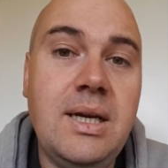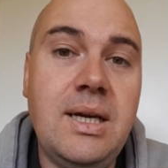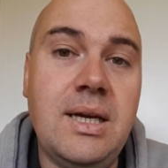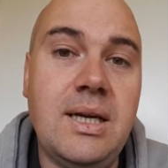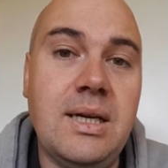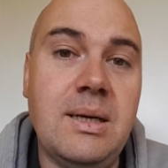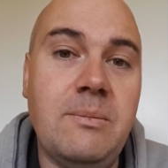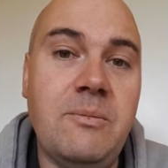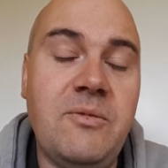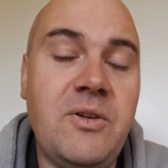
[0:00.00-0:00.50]

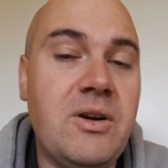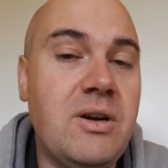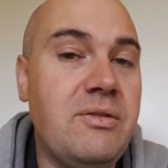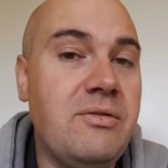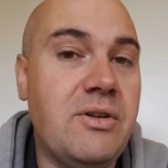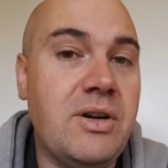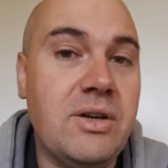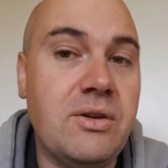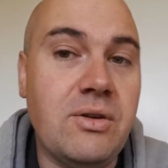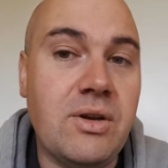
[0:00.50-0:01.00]
Very,
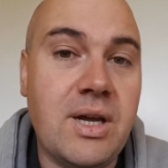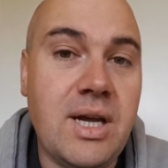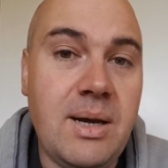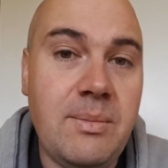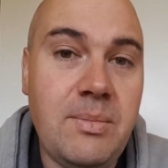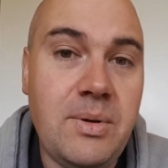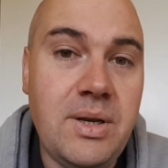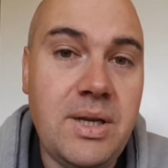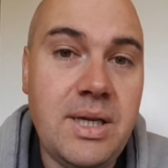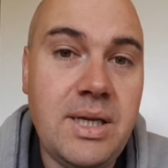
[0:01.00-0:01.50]
very good
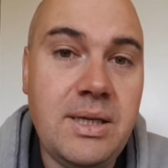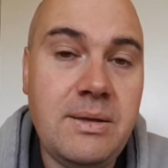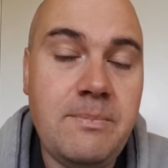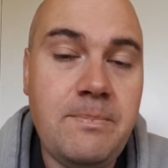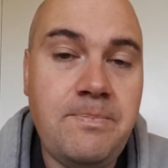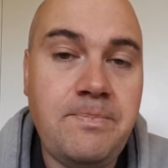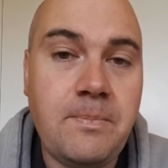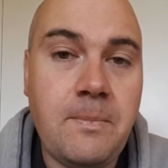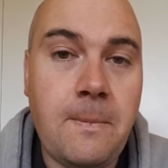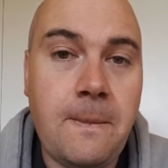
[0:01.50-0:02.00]
company.
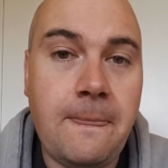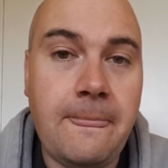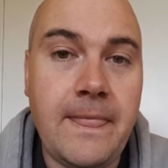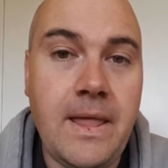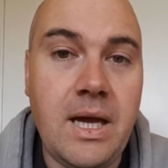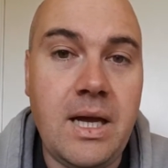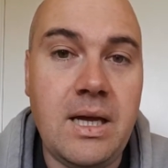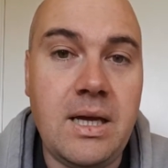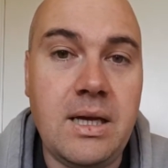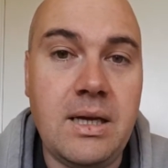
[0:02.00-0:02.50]

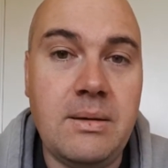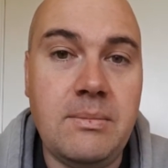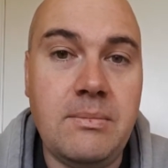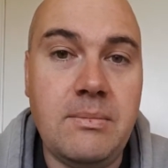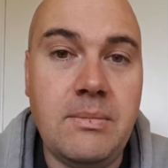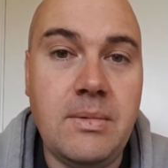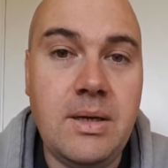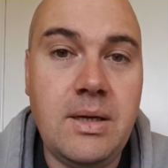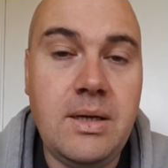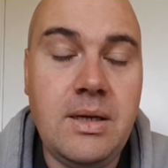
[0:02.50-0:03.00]

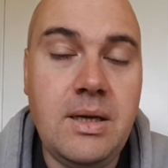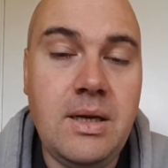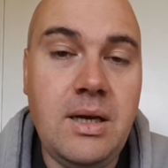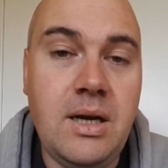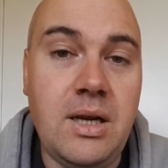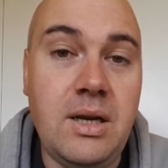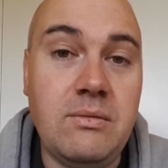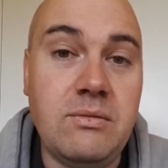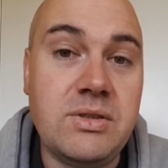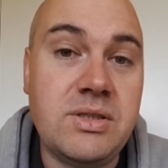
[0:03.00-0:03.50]
And
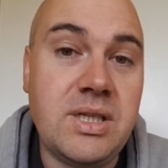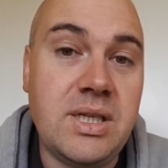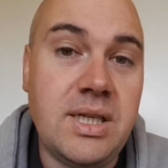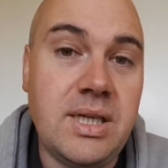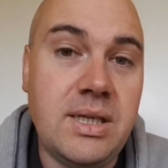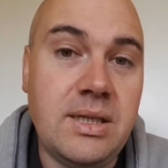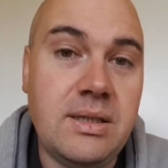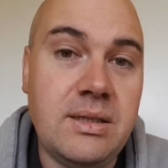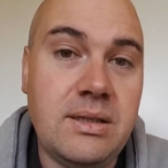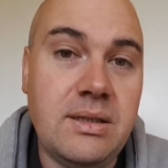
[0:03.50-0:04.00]

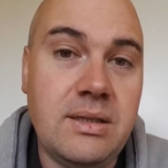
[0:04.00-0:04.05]
obviously,